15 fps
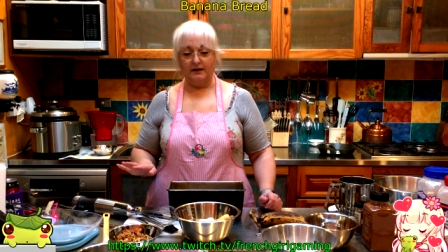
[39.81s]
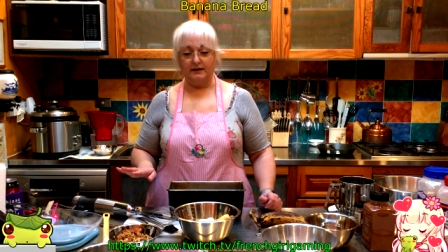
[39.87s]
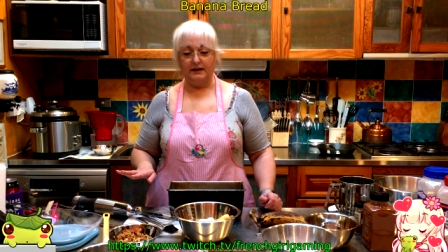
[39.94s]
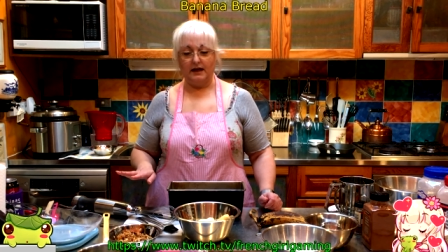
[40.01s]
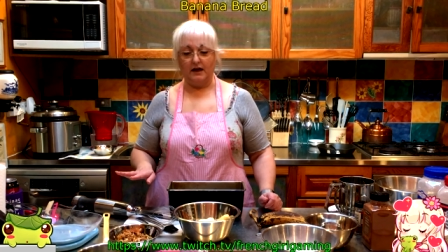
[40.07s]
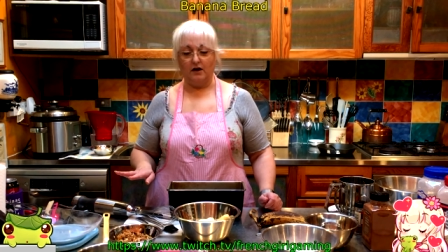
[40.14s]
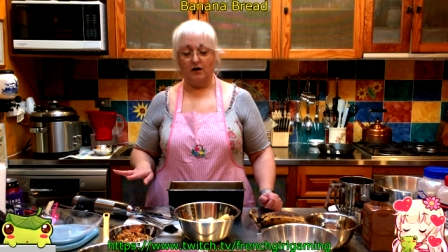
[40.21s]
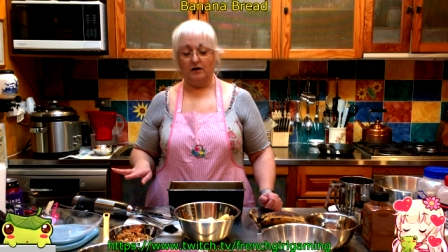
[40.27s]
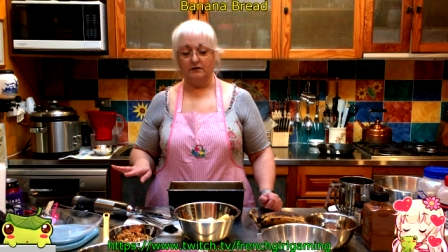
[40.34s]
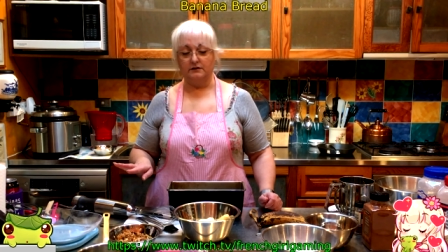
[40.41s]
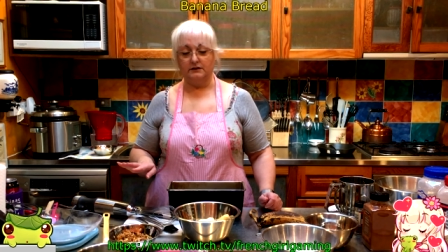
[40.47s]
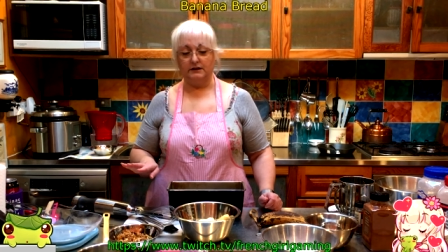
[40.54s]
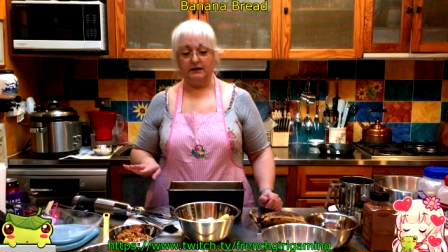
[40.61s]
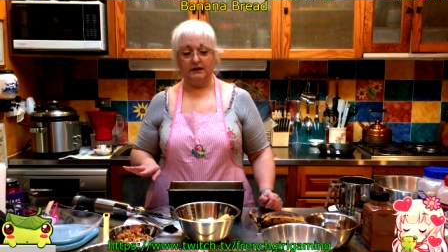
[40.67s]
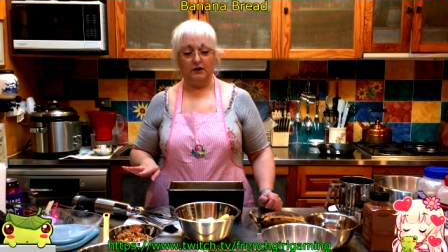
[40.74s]
Now,
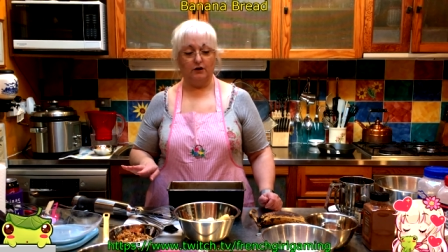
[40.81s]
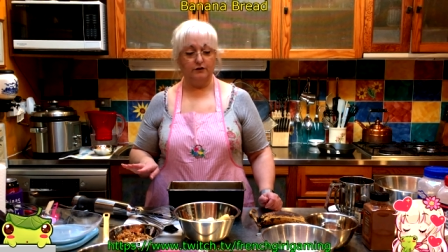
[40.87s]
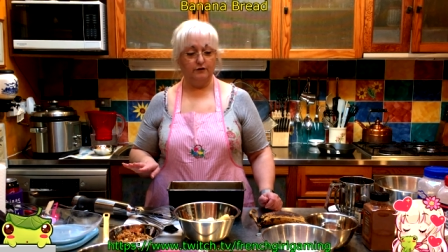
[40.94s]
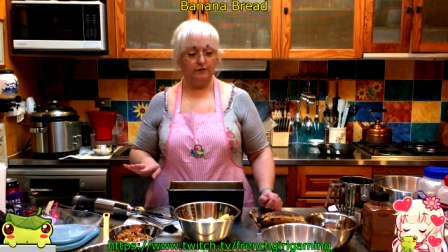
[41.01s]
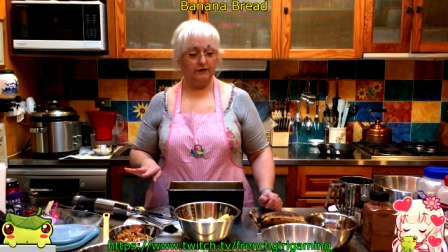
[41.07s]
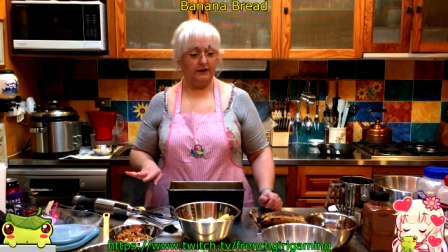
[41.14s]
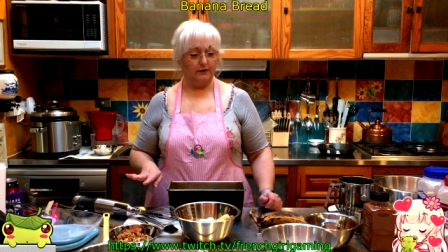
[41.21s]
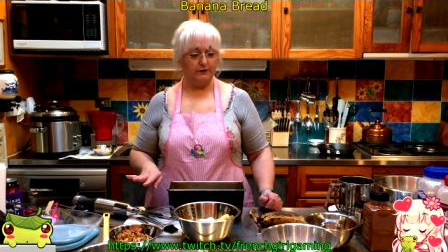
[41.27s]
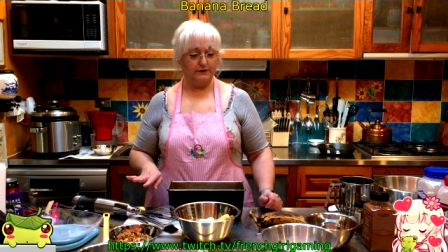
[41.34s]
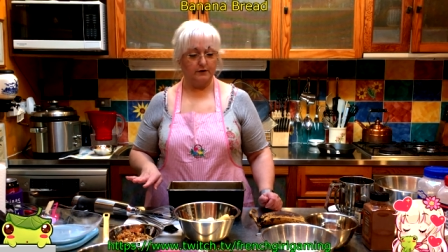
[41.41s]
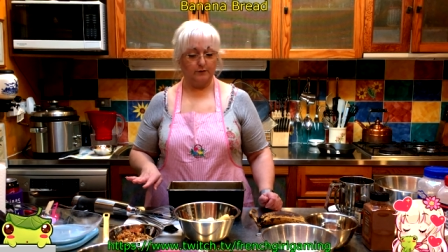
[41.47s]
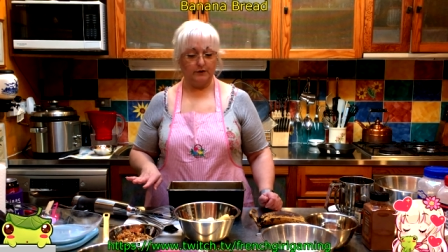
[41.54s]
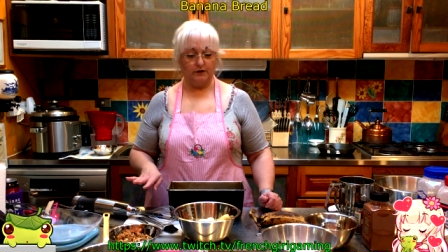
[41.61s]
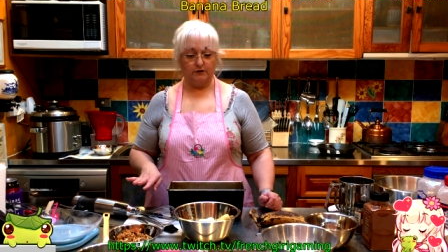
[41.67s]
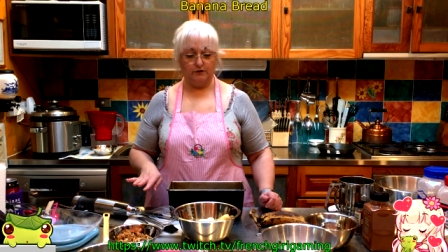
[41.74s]
the other thing
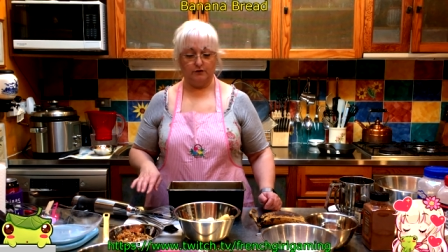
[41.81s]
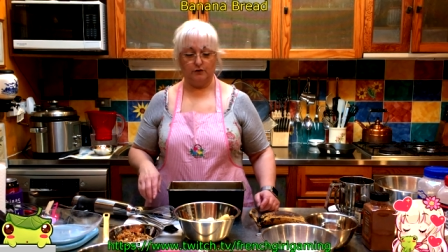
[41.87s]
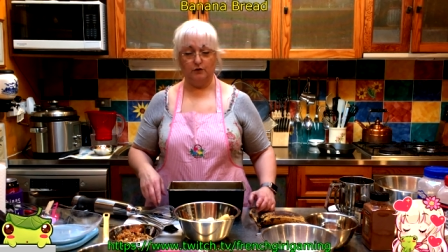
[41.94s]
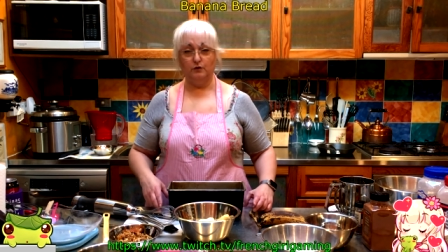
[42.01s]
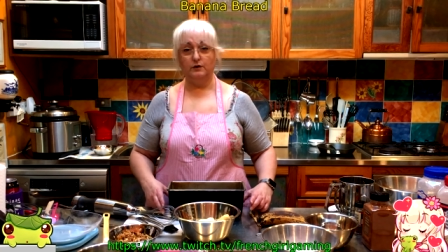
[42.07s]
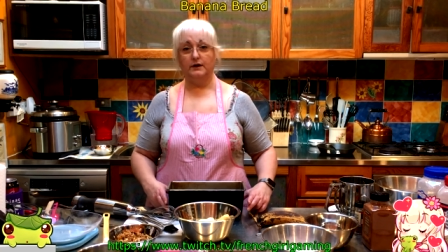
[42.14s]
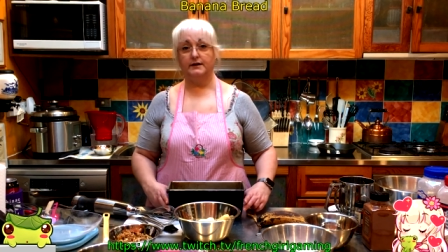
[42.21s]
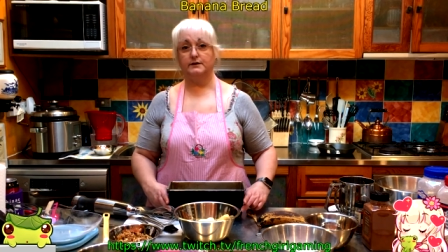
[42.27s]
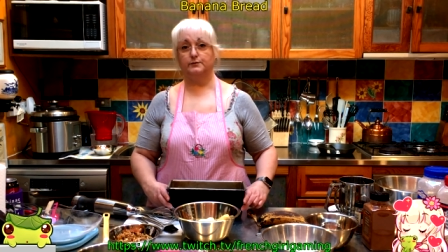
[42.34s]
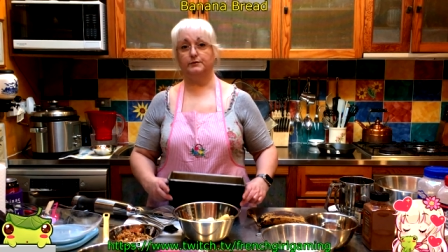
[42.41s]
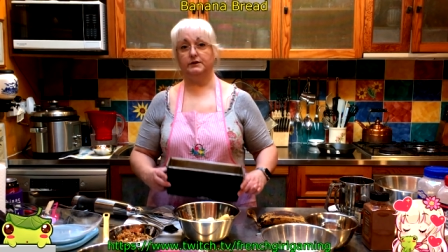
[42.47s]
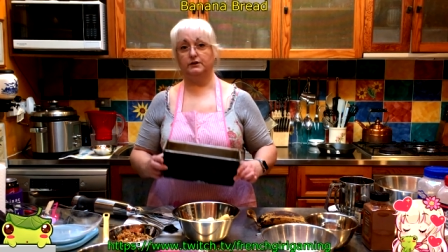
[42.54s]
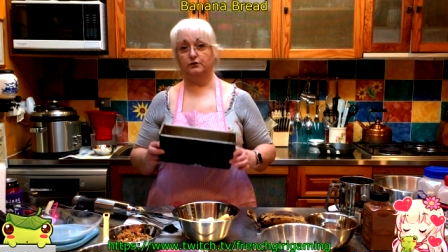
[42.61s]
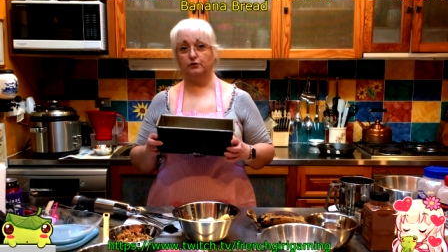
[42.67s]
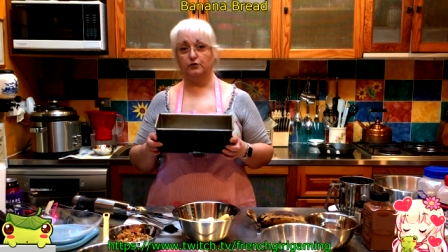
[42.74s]
also we're going to do is we
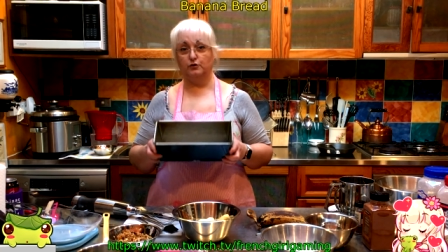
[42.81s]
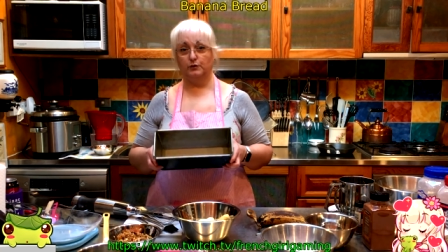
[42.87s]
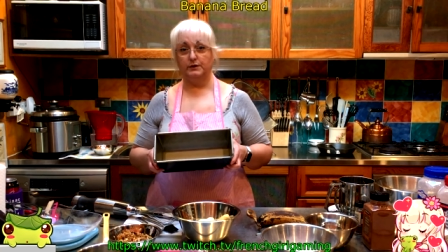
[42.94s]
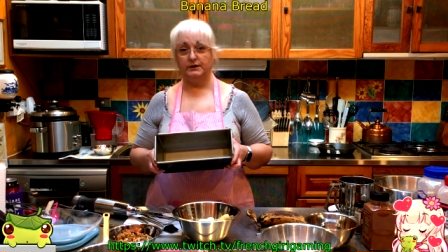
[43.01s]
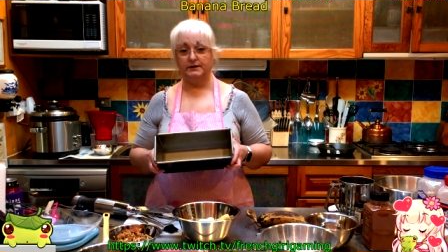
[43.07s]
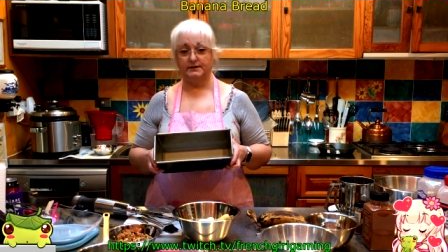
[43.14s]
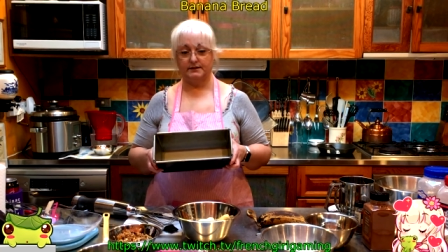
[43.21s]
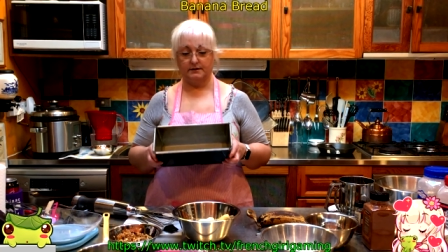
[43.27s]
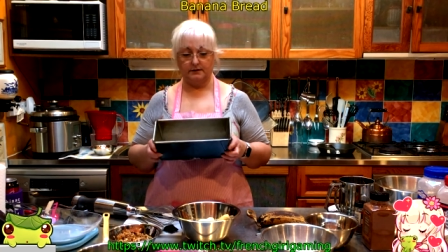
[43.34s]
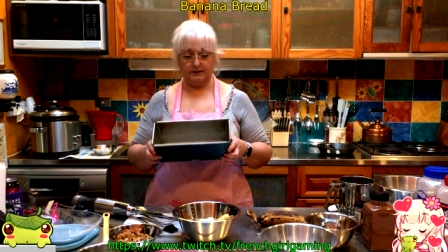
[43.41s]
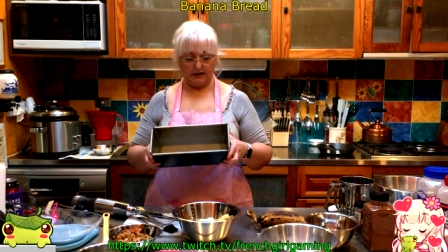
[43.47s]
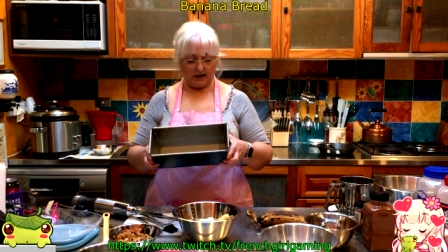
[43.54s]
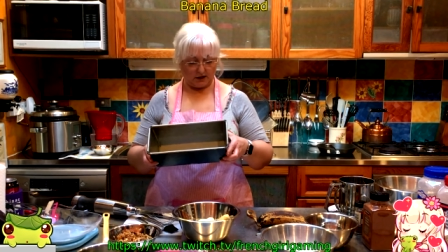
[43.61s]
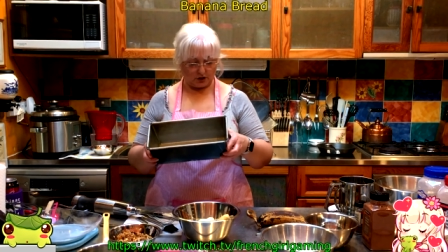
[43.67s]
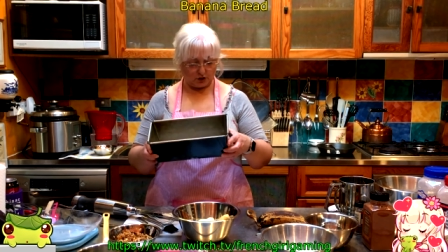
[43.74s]
need to grease
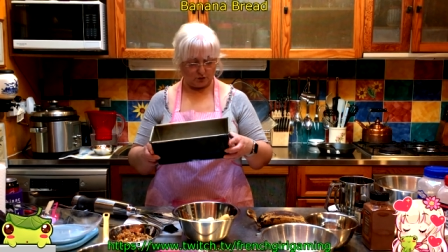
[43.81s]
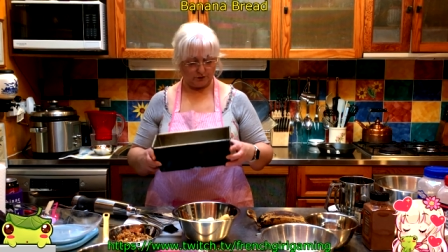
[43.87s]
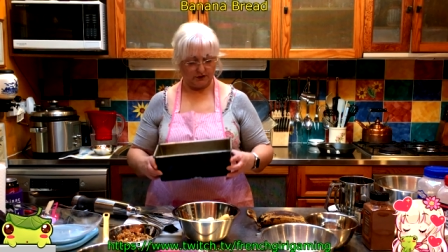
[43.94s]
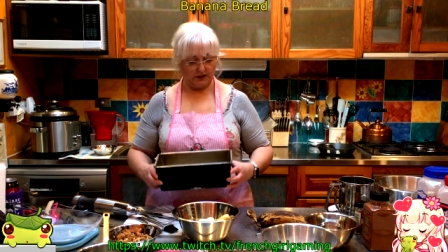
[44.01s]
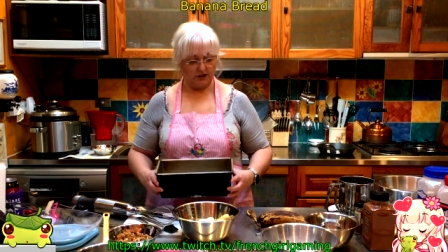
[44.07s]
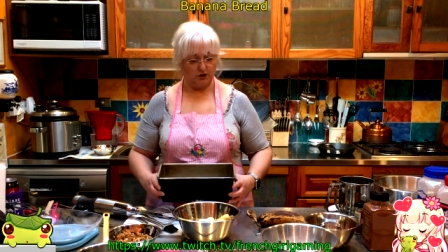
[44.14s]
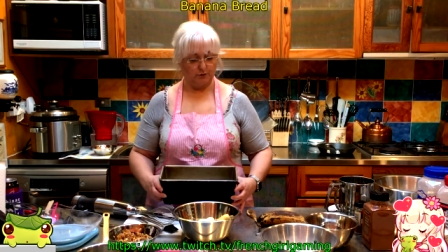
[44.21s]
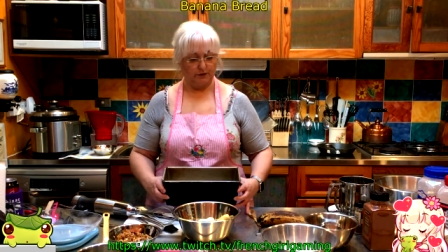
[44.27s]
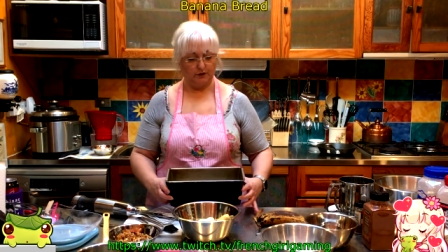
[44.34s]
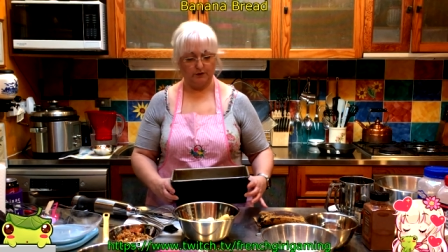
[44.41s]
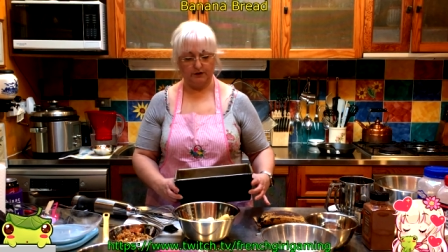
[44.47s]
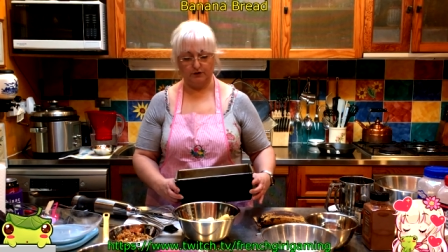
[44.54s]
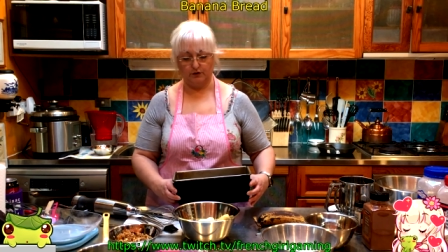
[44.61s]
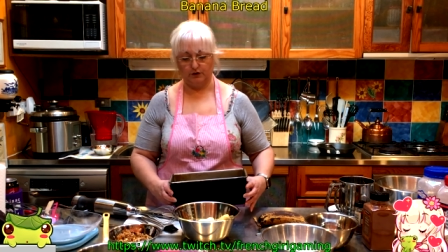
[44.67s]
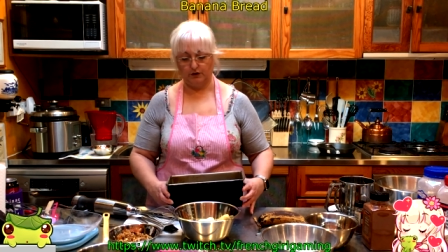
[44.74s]
the actual dish we're
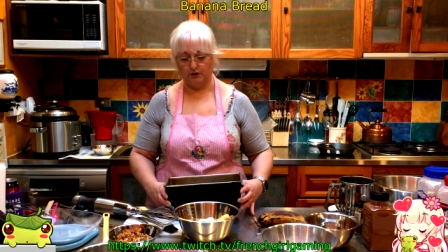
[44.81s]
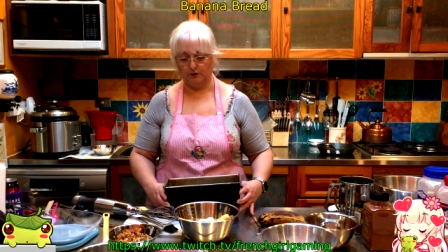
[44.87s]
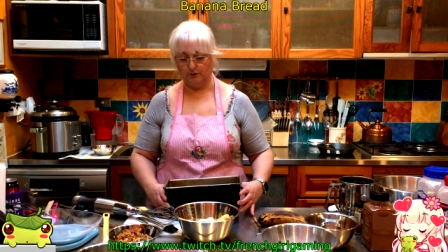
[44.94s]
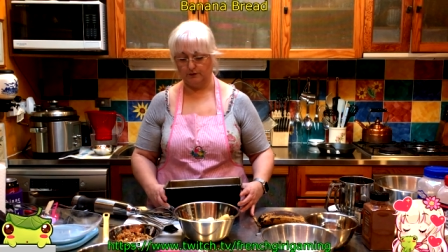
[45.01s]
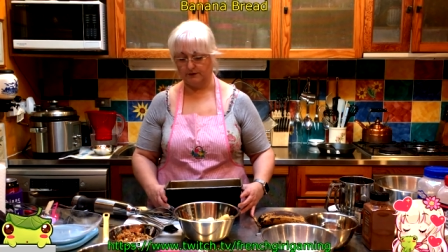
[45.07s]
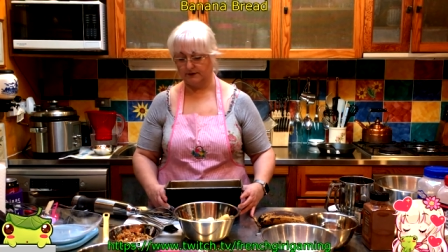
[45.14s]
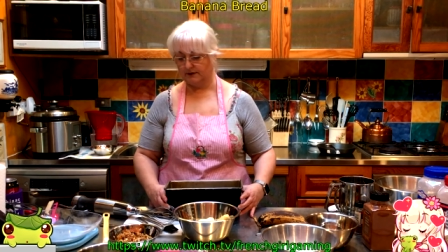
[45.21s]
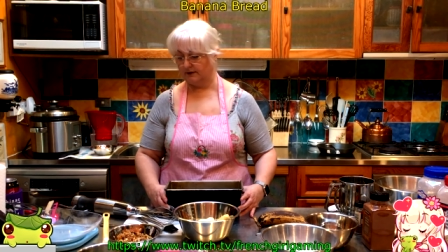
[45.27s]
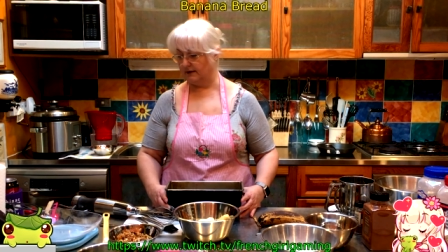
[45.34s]
going to use.